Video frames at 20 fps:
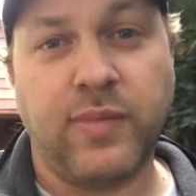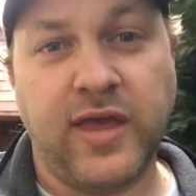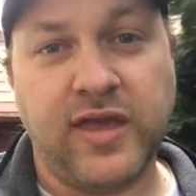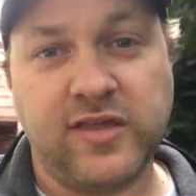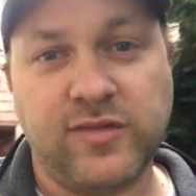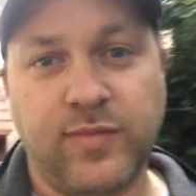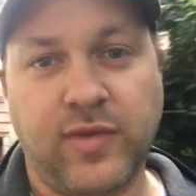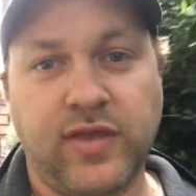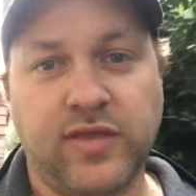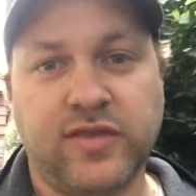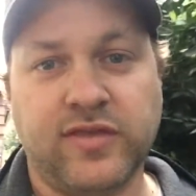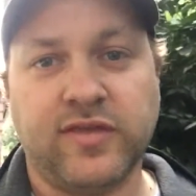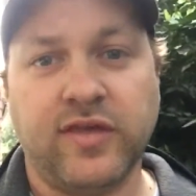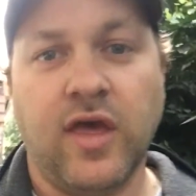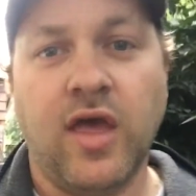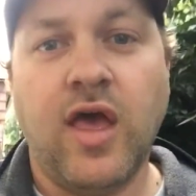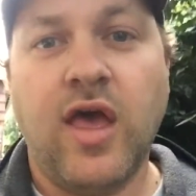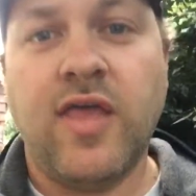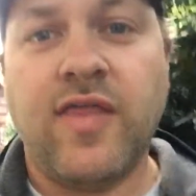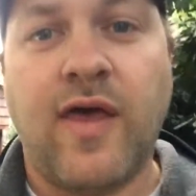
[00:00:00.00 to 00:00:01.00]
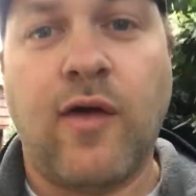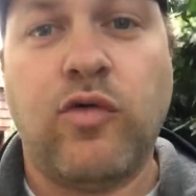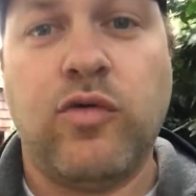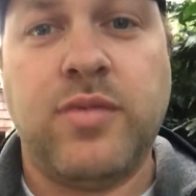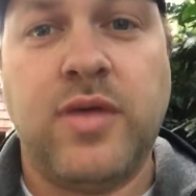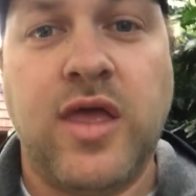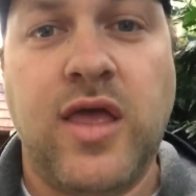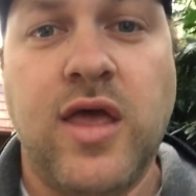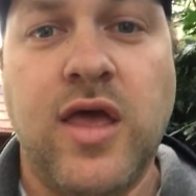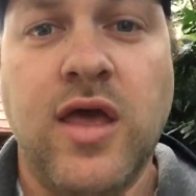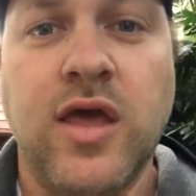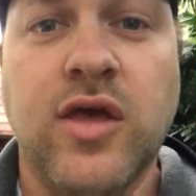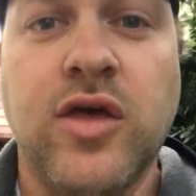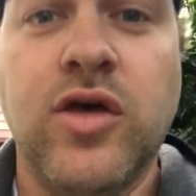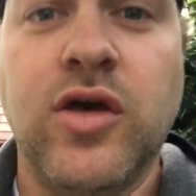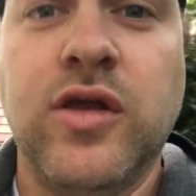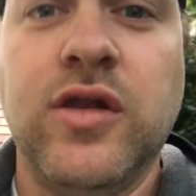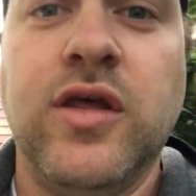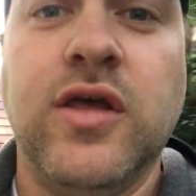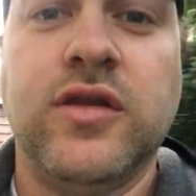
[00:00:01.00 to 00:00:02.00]
basements that would be
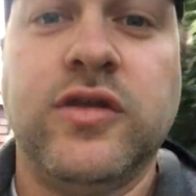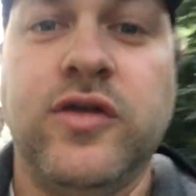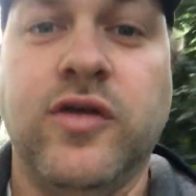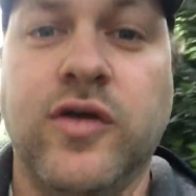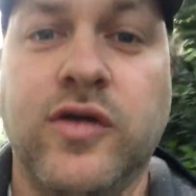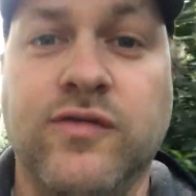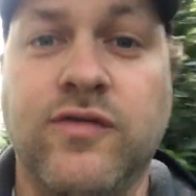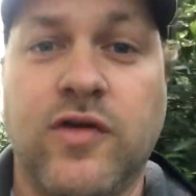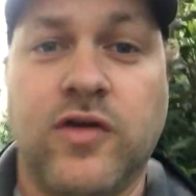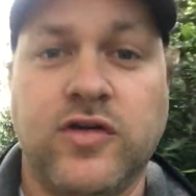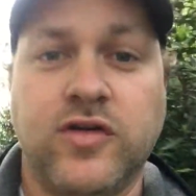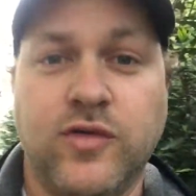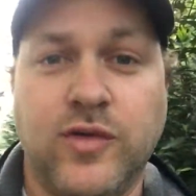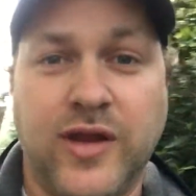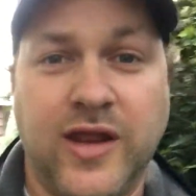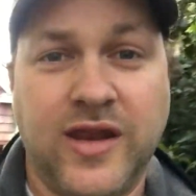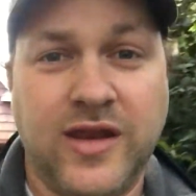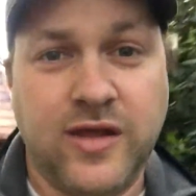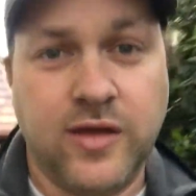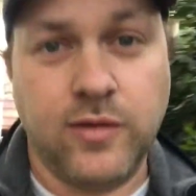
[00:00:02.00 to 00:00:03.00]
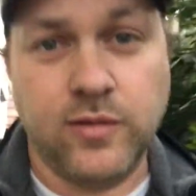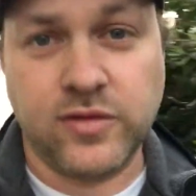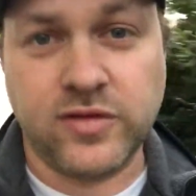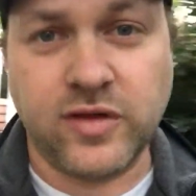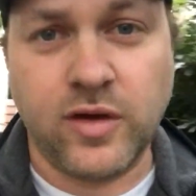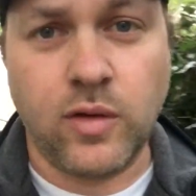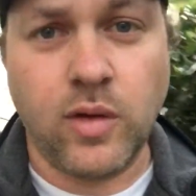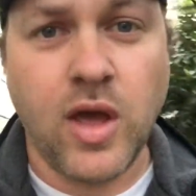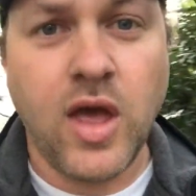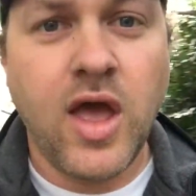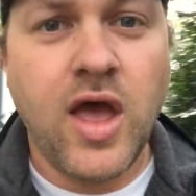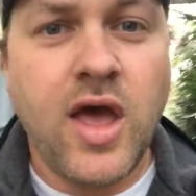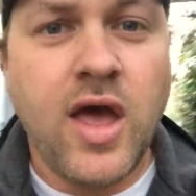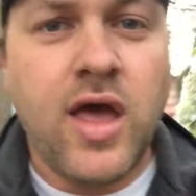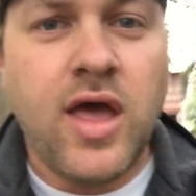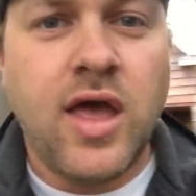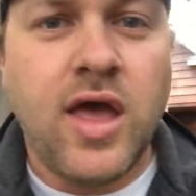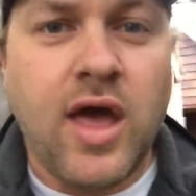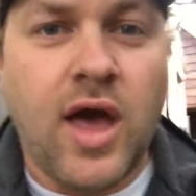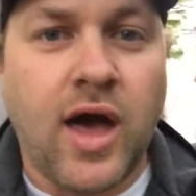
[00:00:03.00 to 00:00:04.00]
good to convert to an ADU. So
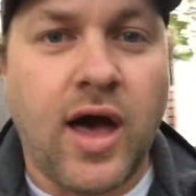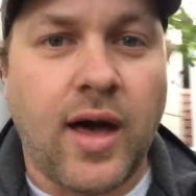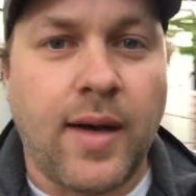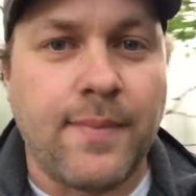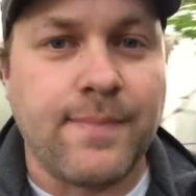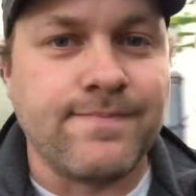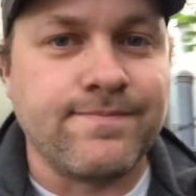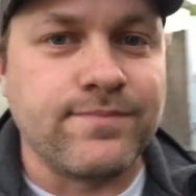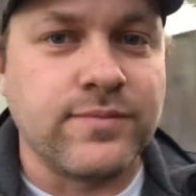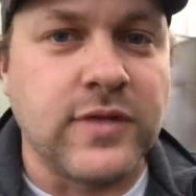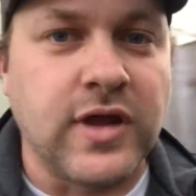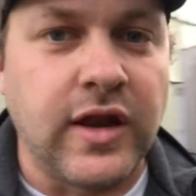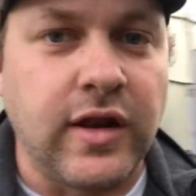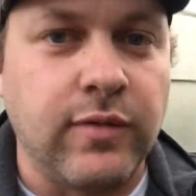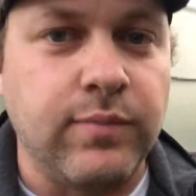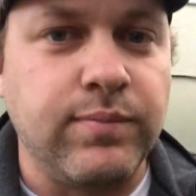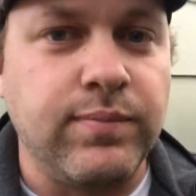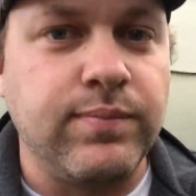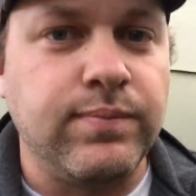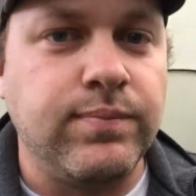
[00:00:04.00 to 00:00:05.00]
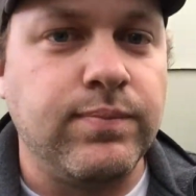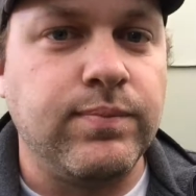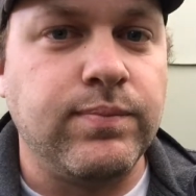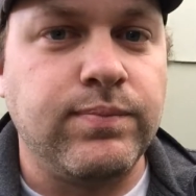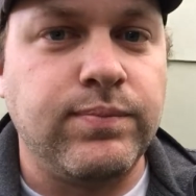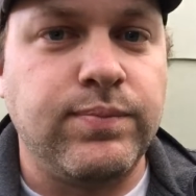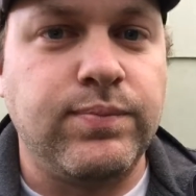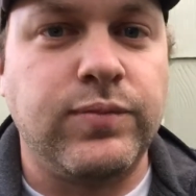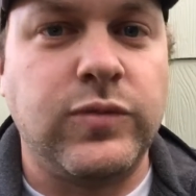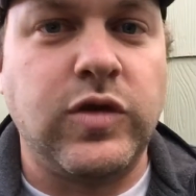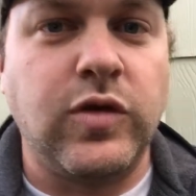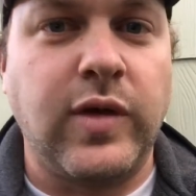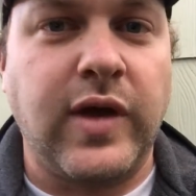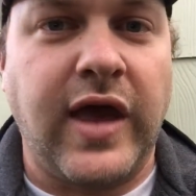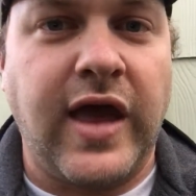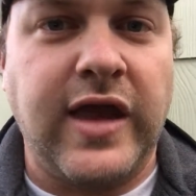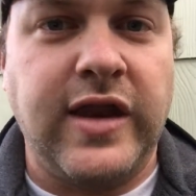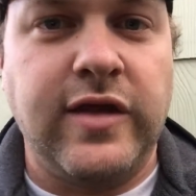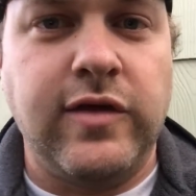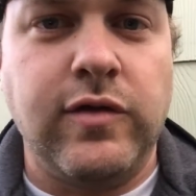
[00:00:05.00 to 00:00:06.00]
doing
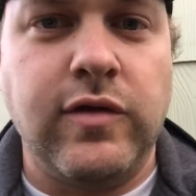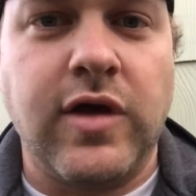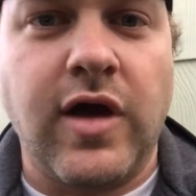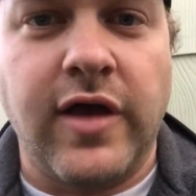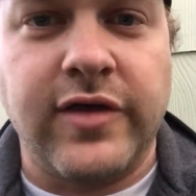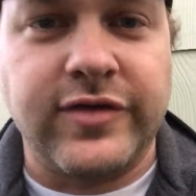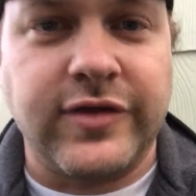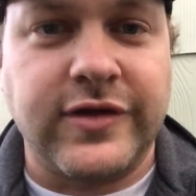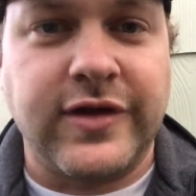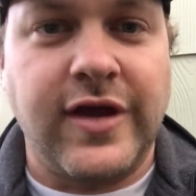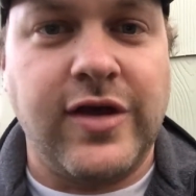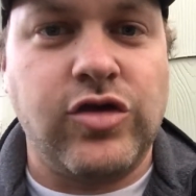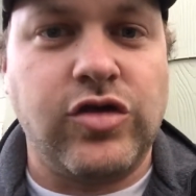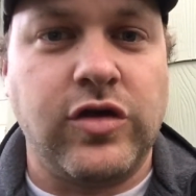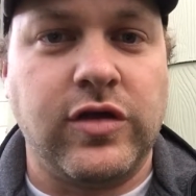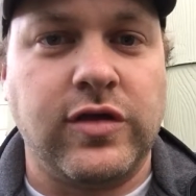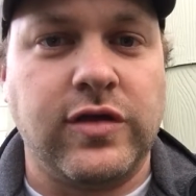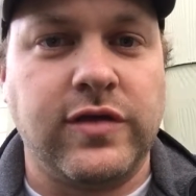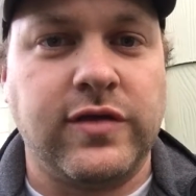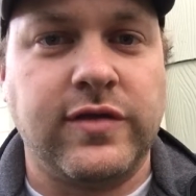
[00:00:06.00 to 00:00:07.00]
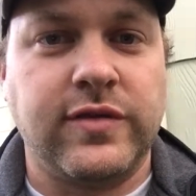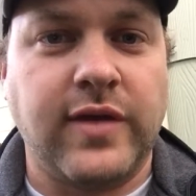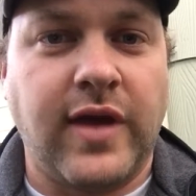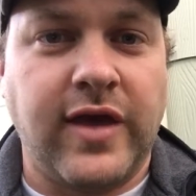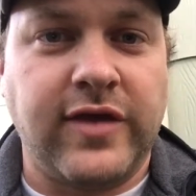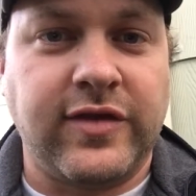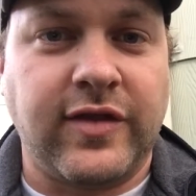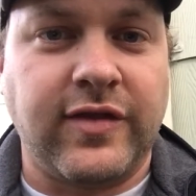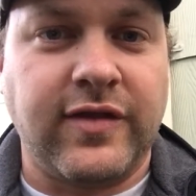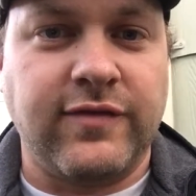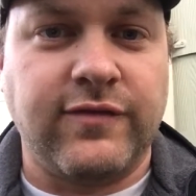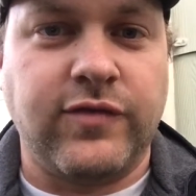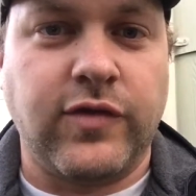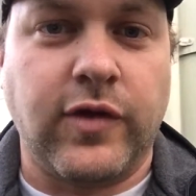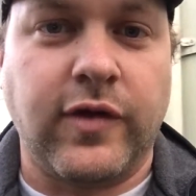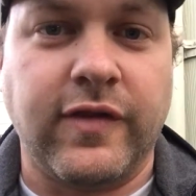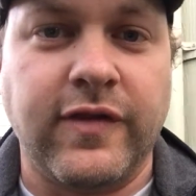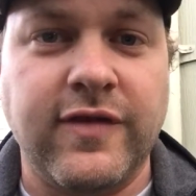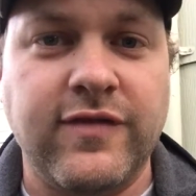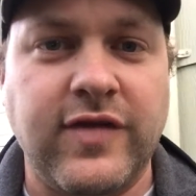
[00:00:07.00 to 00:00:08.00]
ADU consultations
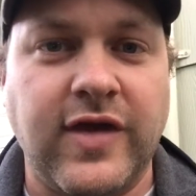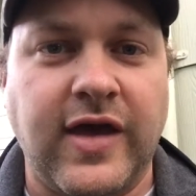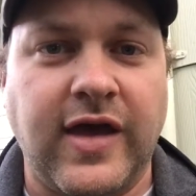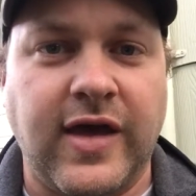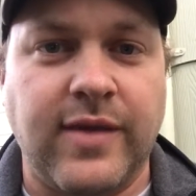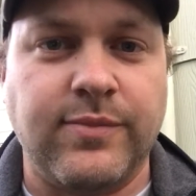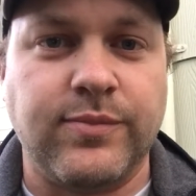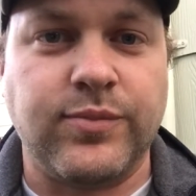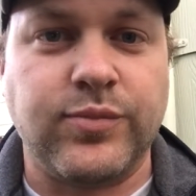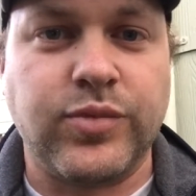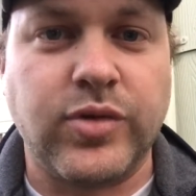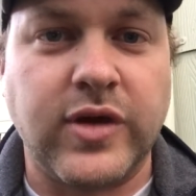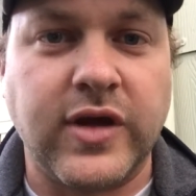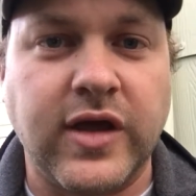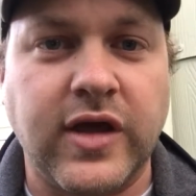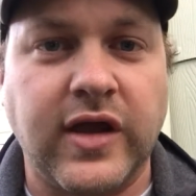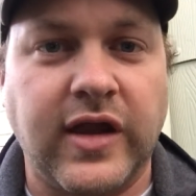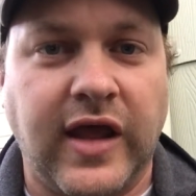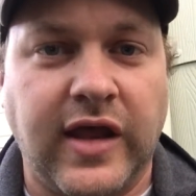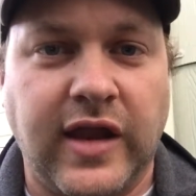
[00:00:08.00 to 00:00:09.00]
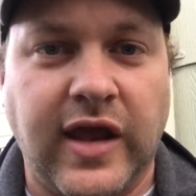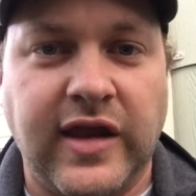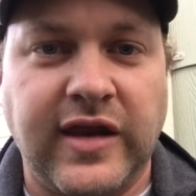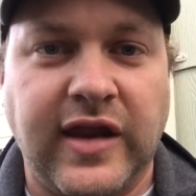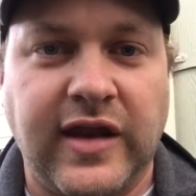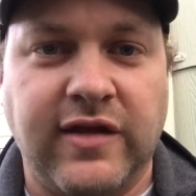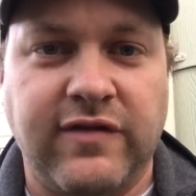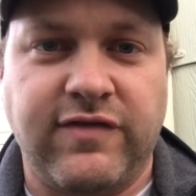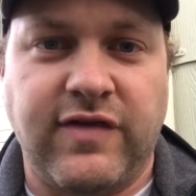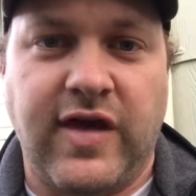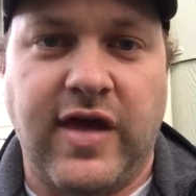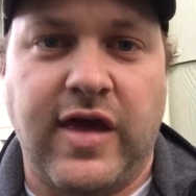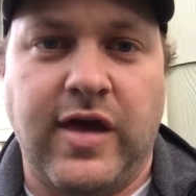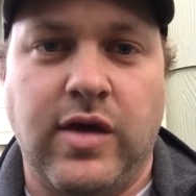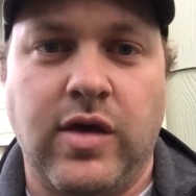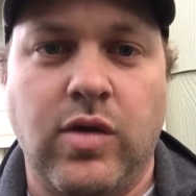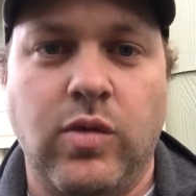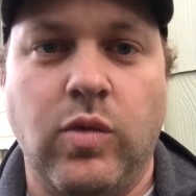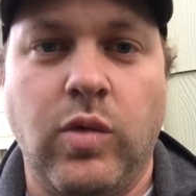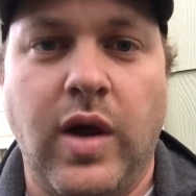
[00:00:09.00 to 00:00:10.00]
for a living, I'm pretty good at identifying
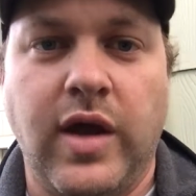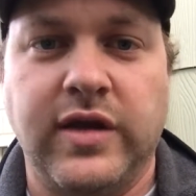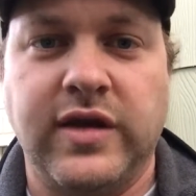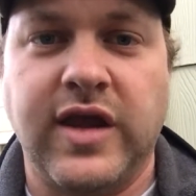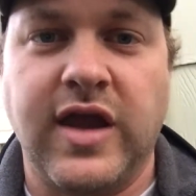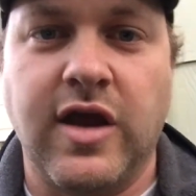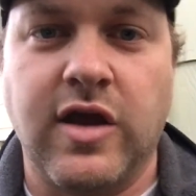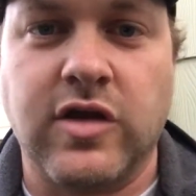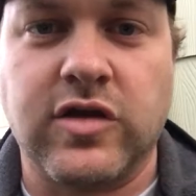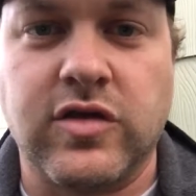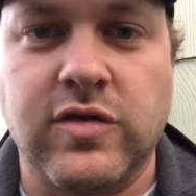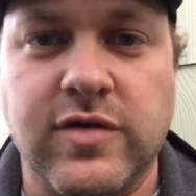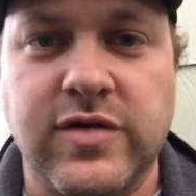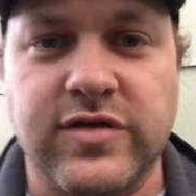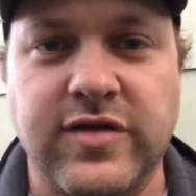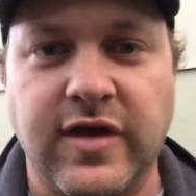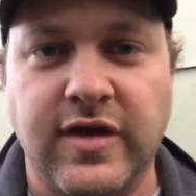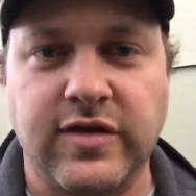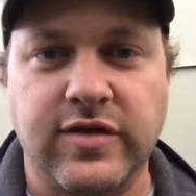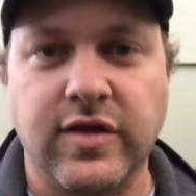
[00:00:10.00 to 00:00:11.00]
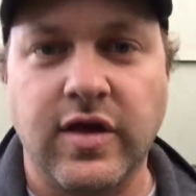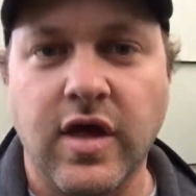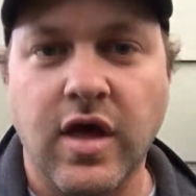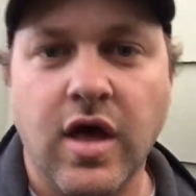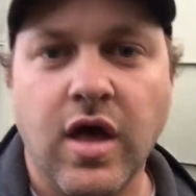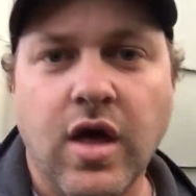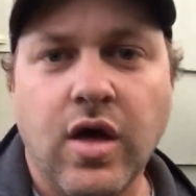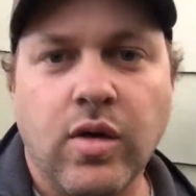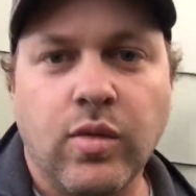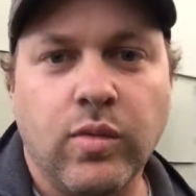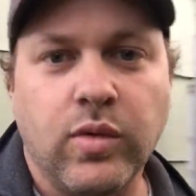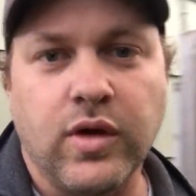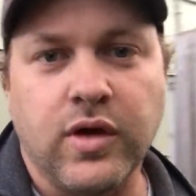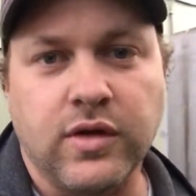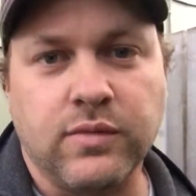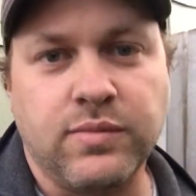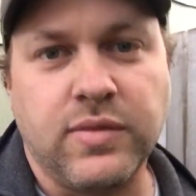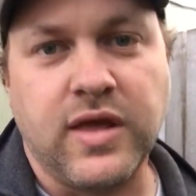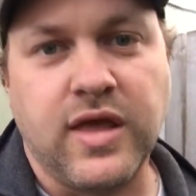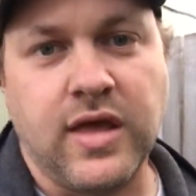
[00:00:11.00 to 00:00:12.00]
what characteristics
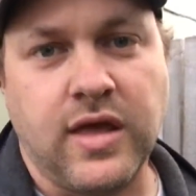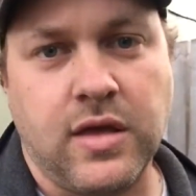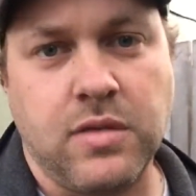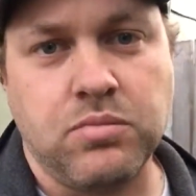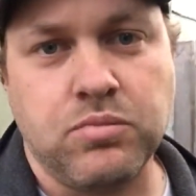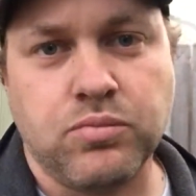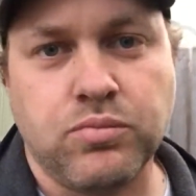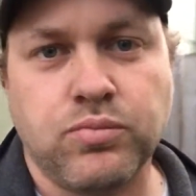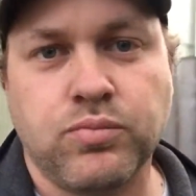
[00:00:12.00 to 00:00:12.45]
would be